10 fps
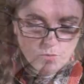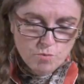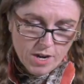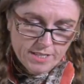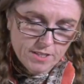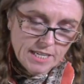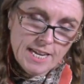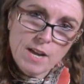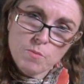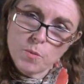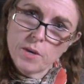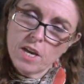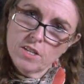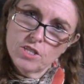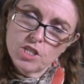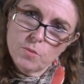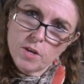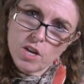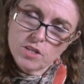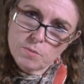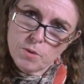Right, so now what we're going to do, we're going to